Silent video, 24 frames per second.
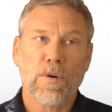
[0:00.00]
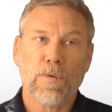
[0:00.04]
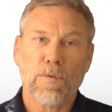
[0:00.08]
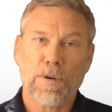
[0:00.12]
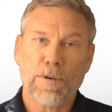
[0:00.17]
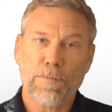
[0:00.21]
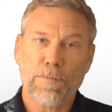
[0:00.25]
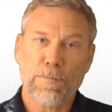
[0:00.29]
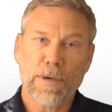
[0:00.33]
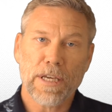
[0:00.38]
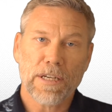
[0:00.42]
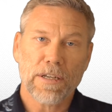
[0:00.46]

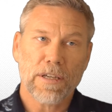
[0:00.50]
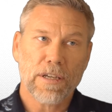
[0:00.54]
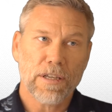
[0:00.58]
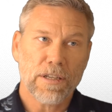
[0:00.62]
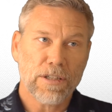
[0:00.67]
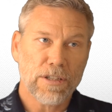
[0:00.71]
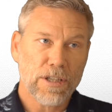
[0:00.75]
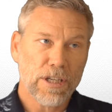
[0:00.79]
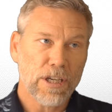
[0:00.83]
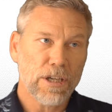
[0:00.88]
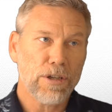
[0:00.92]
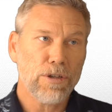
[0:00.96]
We've been
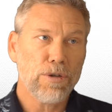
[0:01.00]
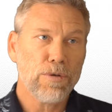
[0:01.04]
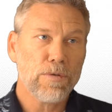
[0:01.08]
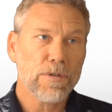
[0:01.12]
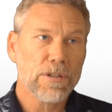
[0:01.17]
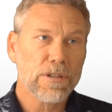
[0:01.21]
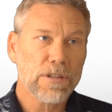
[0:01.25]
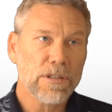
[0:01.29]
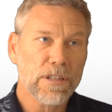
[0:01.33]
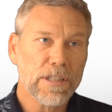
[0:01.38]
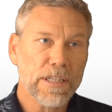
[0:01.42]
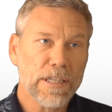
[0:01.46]

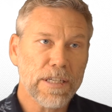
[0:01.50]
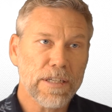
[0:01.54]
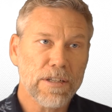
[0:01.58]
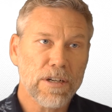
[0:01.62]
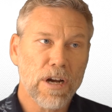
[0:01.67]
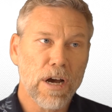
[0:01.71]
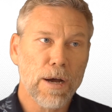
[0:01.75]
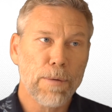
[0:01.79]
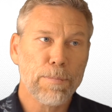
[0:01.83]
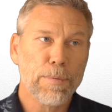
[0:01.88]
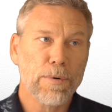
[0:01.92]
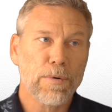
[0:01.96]
continuously in
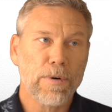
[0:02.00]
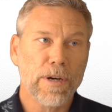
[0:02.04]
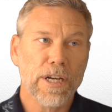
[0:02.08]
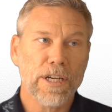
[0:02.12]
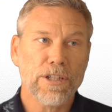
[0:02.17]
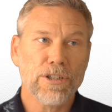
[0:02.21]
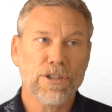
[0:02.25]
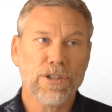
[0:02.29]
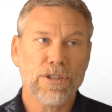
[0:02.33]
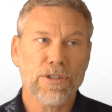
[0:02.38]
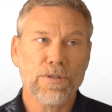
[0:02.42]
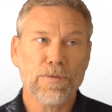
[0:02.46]

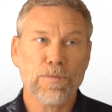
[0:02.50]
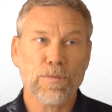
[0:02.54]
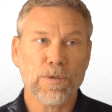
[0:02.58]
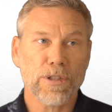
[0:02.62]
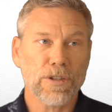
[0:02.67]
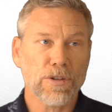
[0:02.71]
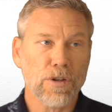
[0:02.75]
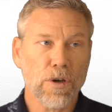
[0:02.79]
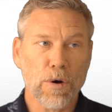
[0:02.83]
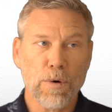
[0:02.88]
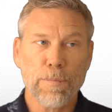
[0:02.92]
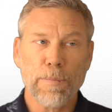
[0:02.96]
operation
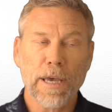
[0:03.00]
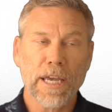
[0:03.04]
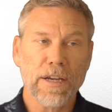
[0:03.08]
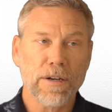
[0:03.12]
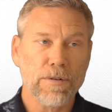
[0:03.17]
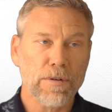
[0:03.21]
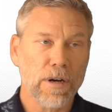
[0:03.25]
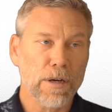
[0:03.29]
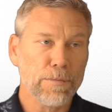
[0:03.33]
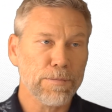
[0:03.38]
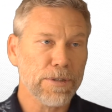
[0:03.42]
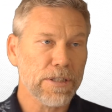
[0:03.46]
with no
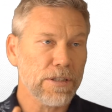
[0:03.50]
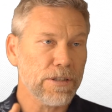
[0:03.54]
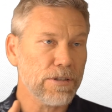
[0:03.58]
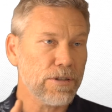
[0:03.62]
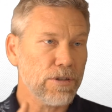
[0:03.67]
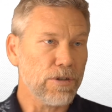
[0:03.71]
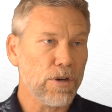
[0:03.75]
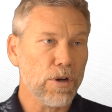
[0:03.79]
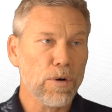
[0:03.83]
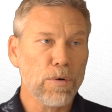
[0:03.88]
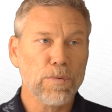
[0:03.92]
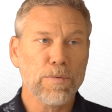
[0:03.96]
bankruptcies,
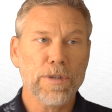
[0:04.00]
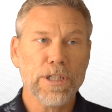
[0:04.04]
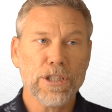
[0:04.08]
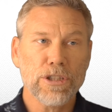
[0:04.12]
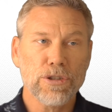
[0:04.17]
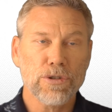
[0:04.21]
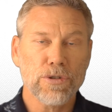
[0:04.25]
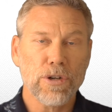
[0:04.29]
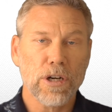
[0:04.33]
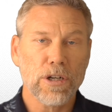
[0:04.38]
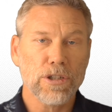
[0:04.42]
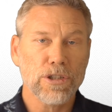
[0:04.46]
no
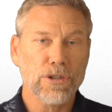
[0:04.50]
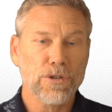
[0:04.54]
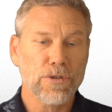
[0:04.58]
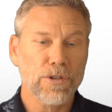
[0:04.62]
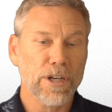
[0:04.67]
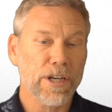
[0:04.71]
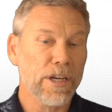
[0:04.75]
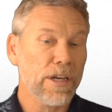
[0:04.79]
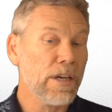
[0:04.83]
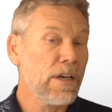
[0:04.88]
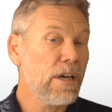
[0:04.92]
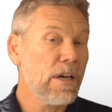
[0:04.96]

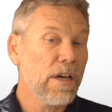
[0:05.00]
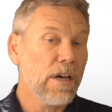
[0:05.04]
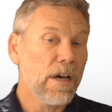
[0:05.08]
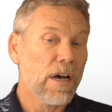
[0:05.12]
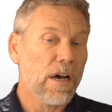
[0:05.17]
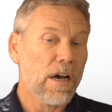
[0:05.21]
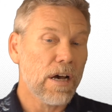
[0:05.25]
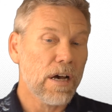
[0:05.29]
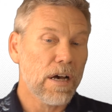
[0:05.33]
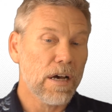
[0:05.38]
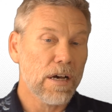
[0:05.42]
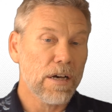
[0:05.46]
restructuring,
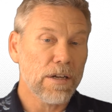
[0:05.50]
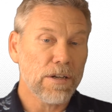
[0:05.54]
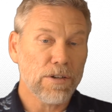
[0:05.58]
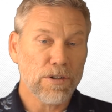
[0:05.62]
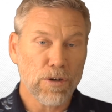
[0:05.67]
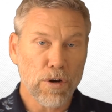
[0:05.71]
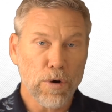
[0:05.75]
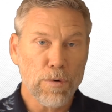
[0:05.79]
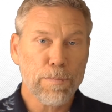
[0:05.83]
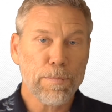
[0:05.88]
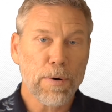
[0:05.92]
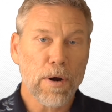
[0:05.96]
uh,
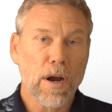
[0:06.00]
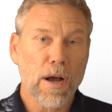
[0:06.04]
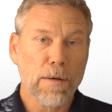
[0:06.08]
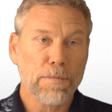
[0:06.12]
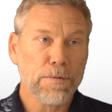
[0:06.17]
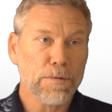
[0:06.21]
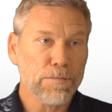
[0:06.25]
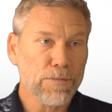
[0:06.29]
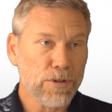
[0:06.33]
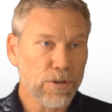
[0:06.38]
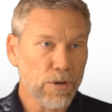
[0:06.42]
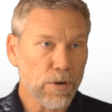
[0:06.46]
no
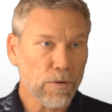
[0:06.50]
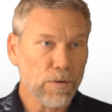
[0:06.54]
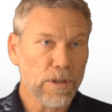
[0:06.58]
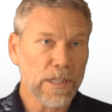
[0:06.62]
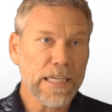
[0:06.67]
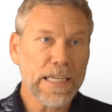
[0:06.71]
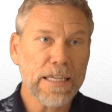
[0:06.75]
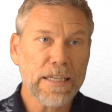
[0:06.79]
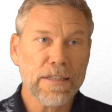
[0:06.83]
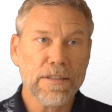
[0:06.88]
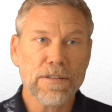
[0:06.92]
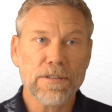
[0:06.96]
problems, no
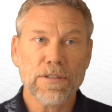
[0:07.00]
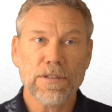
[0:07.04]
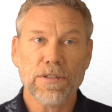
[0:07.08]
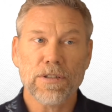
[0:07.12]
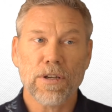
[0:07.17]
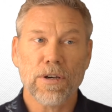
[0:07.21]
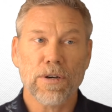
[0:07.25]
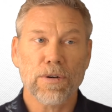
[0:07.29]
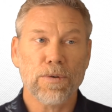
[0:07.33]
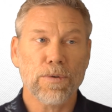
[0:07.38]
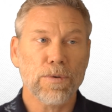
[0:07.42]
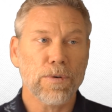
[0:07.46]
liens,
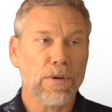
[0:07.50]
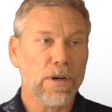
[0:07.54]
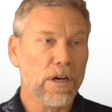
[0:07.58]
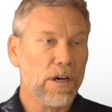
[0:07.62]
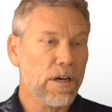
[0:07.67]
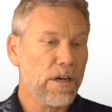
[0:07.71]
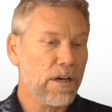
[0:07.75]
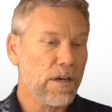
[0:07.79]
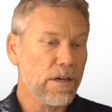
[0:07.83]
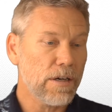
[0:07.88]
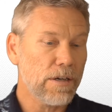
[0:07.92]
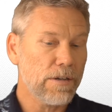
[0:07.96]
no,
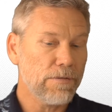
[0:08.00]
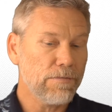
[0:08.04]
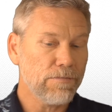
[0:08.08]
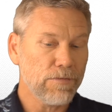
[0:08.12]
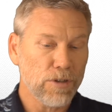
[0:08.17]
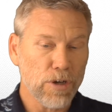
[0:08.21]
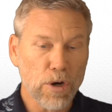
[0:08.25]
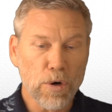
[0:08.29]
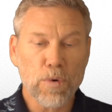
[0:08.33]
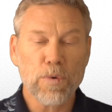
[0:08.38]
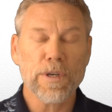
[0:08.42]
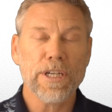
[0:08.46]
uh,
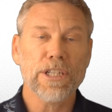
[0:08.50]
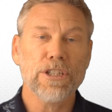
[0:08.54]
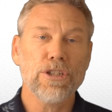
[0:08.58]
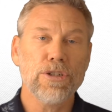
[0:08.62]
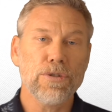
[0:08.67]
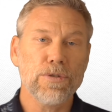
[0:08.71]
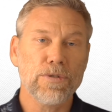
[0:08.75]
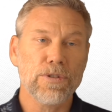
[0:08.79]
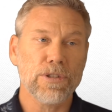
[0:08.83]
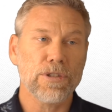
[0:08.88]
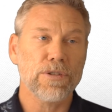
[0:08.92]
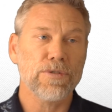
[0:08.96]
no
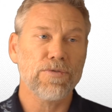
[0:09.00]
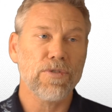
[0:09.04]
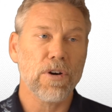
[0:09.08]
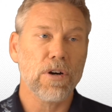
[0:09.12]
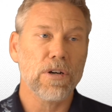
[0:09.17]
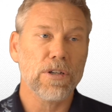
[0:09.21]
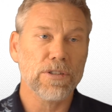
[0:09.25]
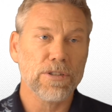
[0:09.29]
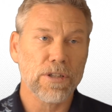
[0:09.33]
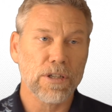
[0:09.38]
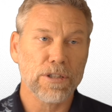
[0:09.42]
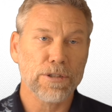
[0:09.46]
issues as
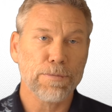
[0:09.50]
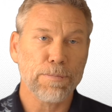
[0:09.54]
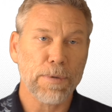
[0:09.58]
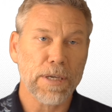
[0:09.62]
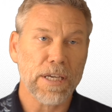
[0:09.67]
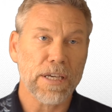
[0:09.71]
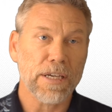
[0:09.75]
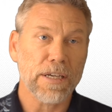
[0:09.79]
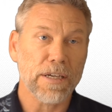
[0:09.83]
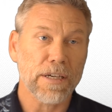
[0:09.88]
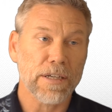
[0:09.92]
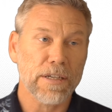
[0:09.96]
far as us
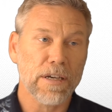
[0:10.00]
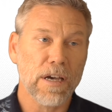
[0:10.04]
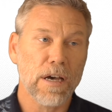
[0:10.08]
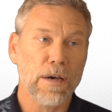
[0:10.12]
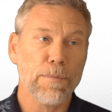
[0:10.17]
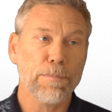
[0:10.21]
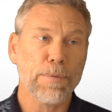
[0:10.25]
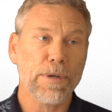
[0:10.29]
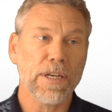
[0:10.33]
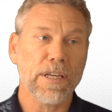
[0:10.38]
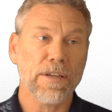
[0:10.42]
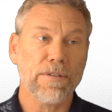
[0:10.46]
being a
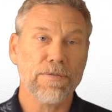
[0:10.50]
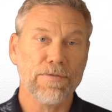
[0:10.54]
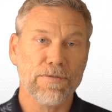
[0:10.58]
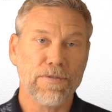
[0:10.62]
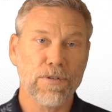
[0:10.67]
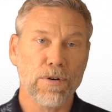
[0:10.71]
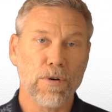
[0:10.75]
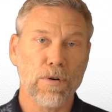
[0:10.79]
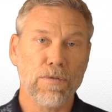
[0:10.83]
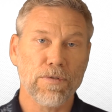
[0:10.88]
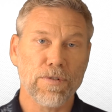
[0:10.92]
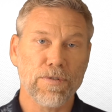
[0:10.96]
company
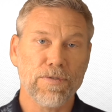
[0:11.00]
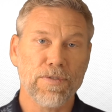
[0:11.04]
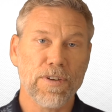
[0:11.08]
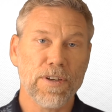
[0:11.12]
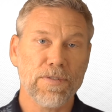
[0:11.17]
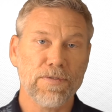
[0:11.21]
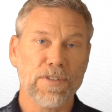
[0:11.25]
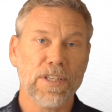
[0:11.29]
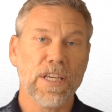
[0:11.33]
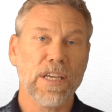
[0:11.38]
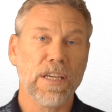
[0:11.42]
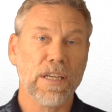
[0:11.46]
for over
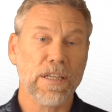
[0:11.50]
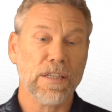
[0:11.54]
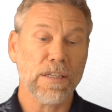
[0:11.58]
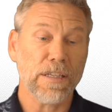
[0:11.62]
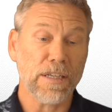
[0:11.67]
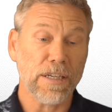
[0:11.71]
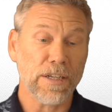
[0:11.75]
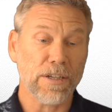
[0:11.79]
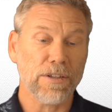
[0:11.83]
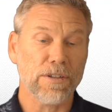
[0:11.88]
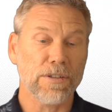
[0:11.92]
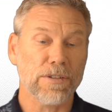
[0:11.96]

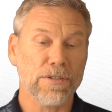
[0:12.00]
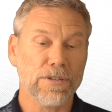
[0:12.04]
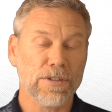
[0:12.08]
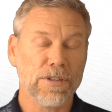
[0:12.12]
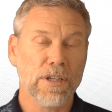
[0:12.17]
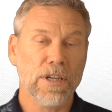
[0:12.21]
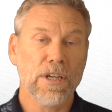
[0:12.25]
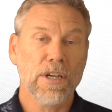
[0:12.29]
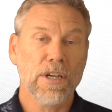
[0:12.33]
15 years.